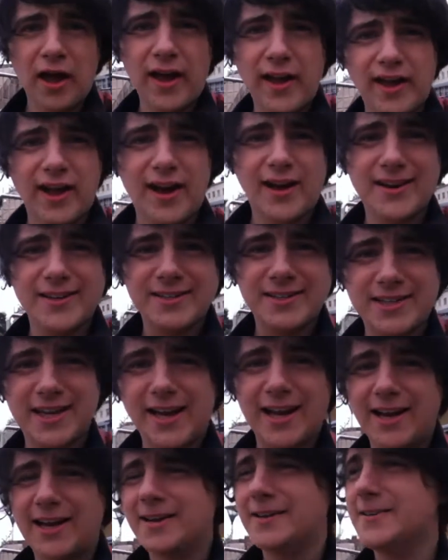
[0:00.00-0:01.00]
Hey guys,
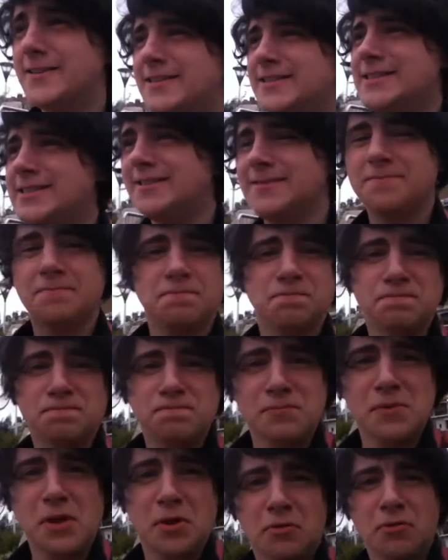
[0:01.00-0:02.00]

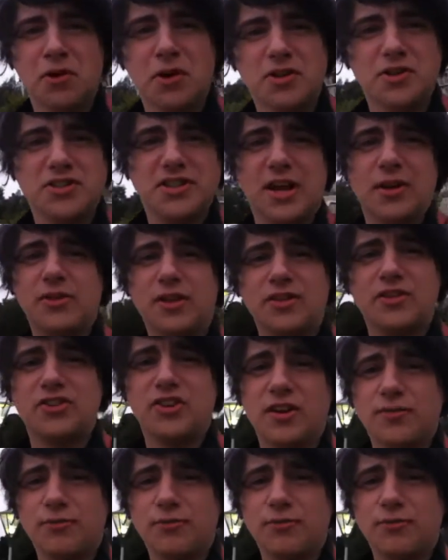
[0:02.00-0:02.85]
we're at Southend